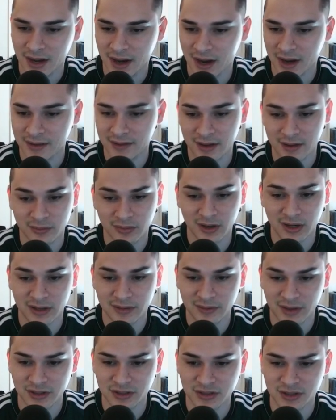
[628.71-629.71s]
And then pretty
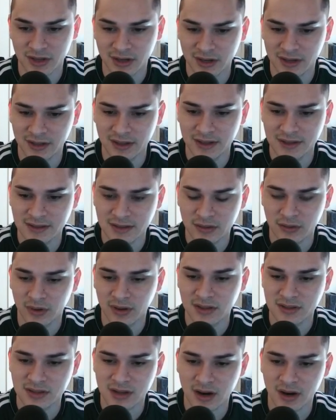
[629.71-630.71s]
much an easy
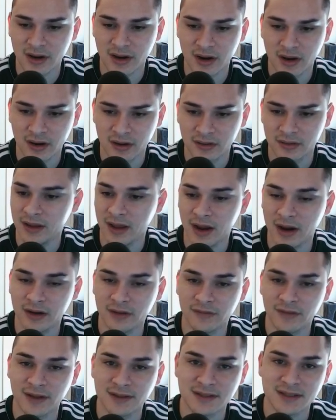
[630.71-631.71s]
1-star here. Air
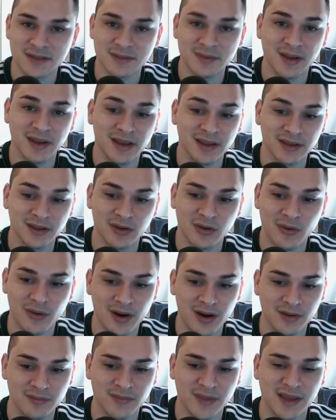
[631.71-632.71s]
defenses being in the
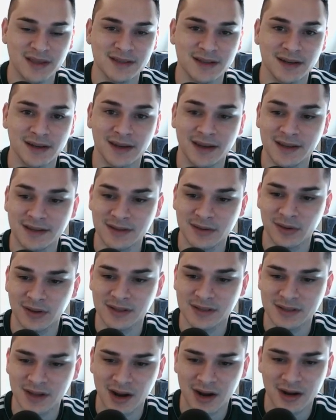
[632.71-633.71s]
core makes it an easy
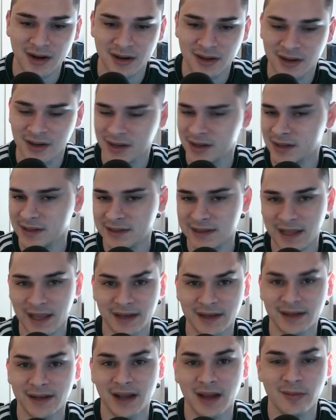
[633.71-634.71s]
1-star
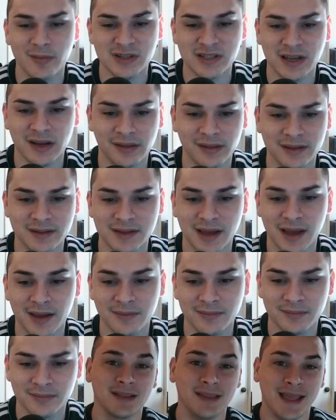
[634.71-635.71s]
99% of the
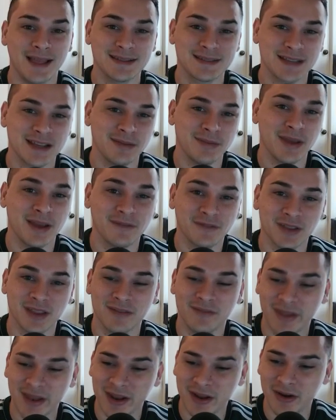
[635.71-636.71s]
time. That's going to be it for the
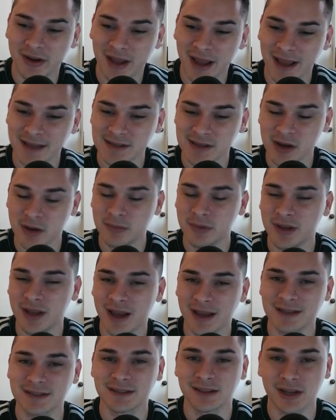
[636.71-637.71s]
video, guys. I hope you
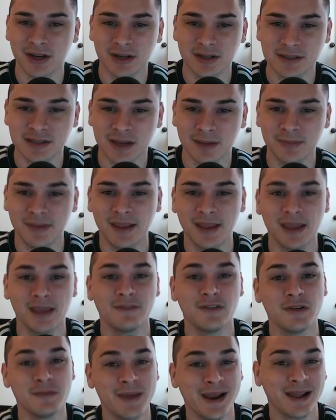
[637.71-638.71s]
guys learned something
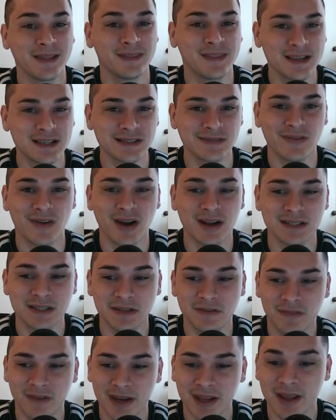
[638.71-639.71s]
if you made it this far into
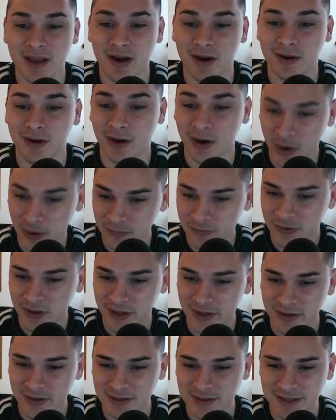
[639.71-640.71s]
the video.
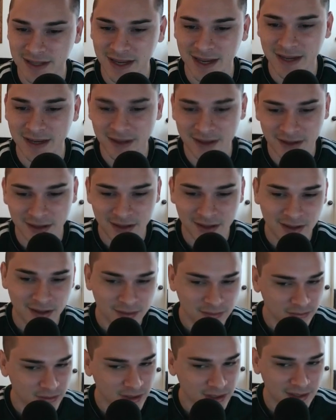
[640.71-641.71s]
Hopefully you did.
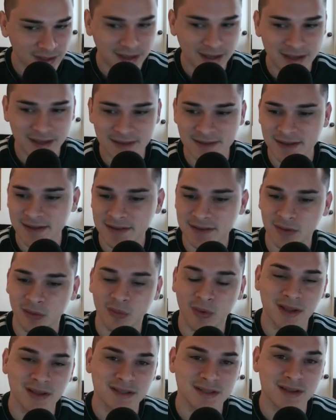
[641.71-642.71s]
Really easy to
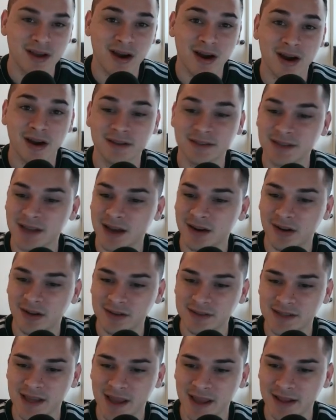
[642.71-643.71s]
1-star Town Hall
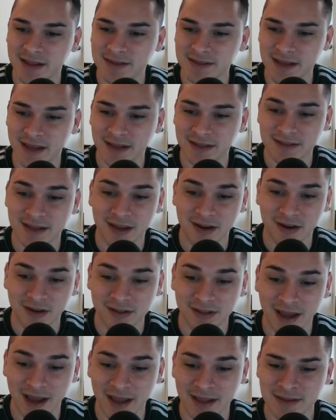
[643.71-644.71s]
10s and Town Hall
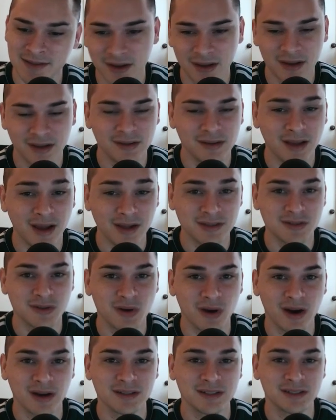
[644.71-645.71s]
9s. Not too
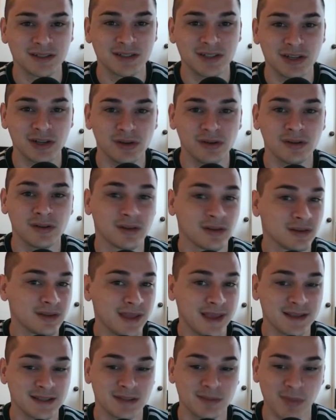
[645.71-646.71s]
hard to do.
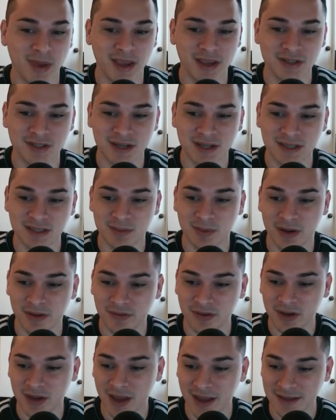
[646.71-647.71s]
Takes patience, but
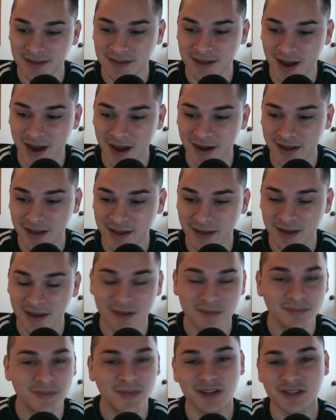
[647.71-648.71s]
if you guys got it,
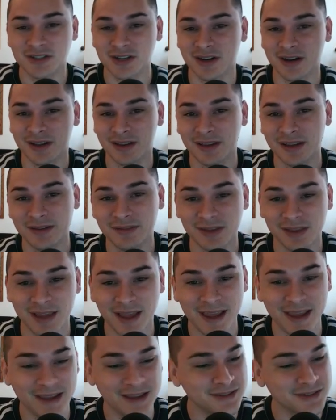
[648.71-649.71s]
make sure to leave a
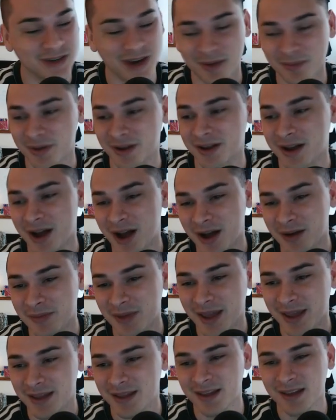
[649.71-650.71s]
like, drop a
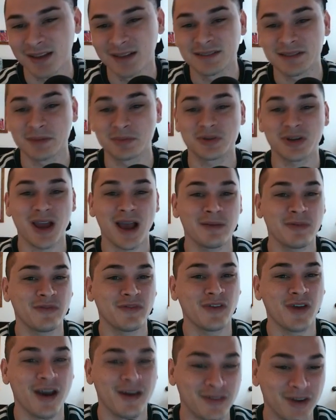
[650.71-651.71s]
comment, subscribe
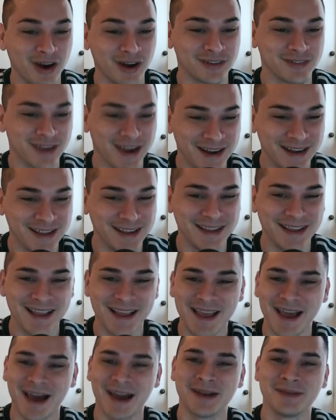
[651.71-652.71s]
if you haven't already.
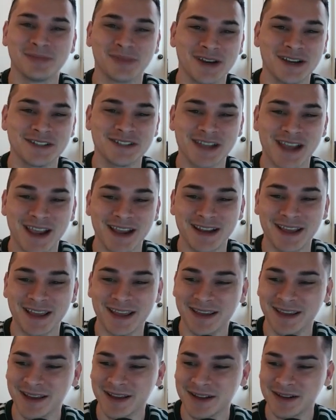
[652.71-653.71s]
I'd appreciate
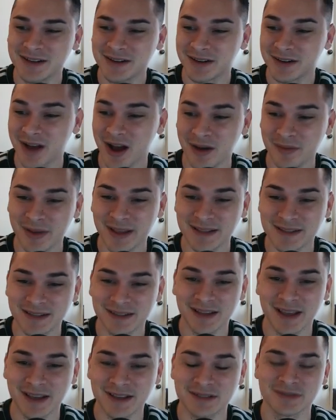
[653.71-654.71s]
it. Comments and
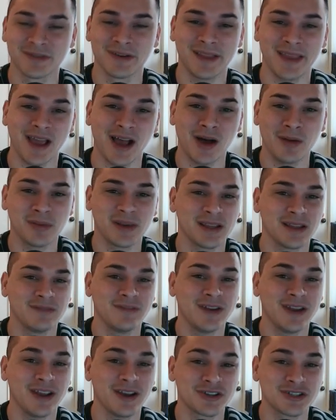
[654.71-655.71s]
likes really help get the
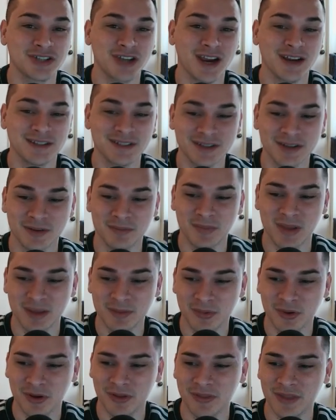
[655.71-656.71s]
video shared to new
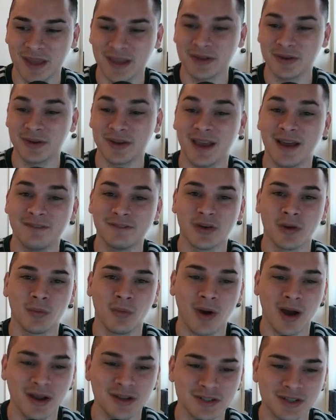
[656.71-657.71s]
people. Thank you again for
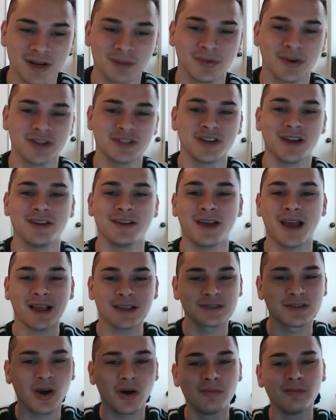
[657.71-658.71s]
watching. Appreciate you
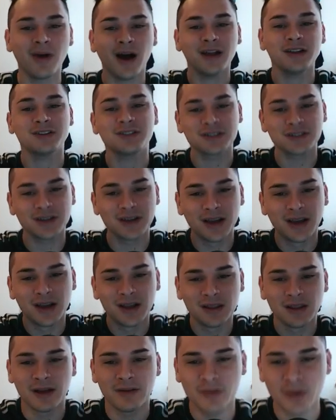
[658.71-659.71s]
guys so much.
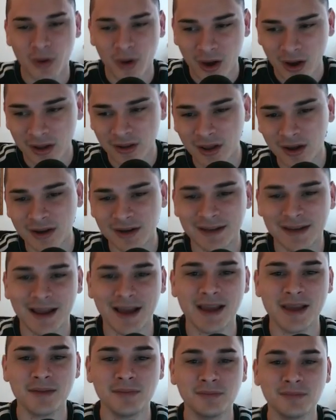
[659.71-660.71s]
Love you all. Long
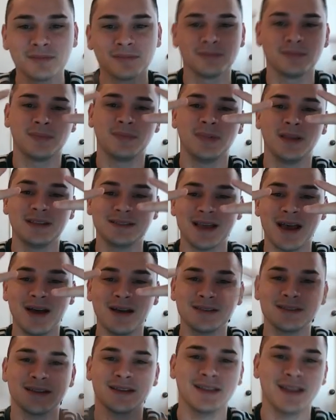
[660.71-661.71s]
time. Peace
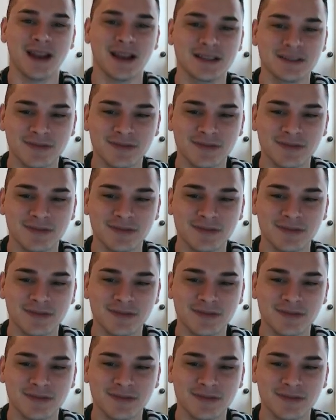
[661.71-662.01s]
out. See you in the next